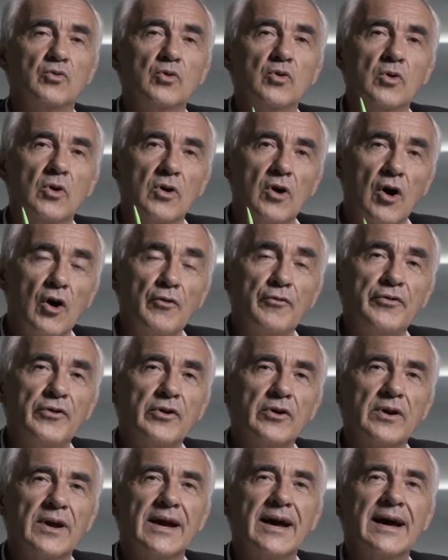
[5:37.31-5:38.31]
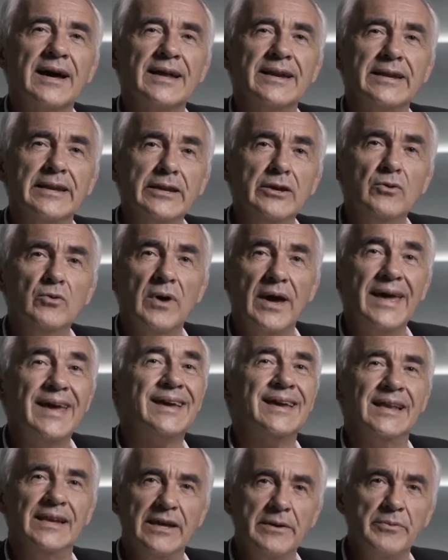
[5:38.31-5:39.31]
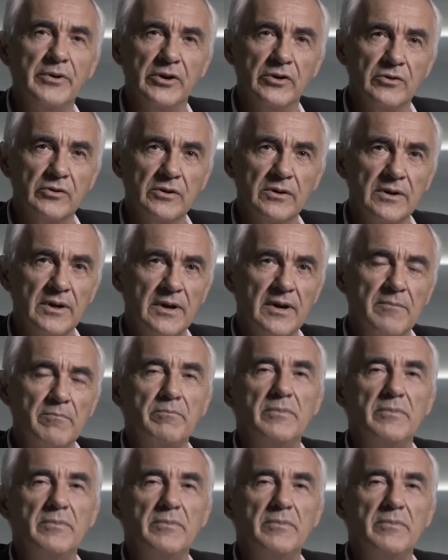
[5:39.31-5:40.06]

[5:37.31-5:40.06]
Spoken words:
to offer a new equilibrium